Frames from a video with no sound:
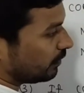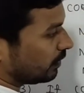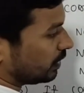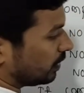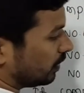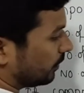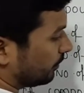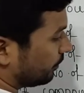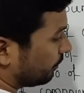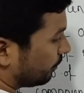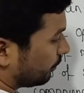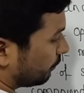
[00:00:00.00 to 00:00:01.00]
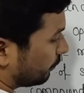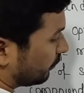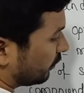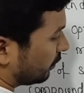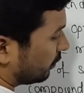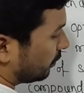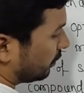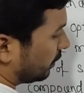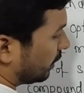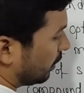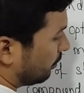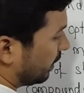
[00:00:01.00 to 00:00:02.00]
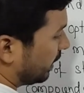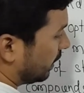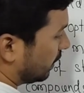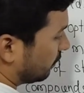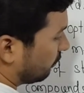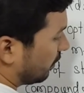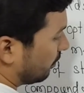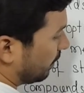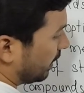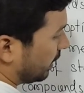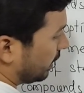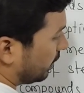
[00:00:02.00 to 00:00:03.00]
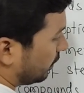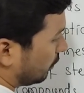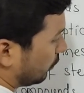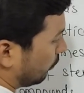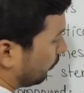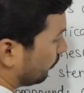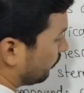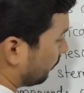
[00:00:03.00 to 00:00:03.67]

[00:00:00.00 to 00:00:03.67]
power n minus 1 by 2.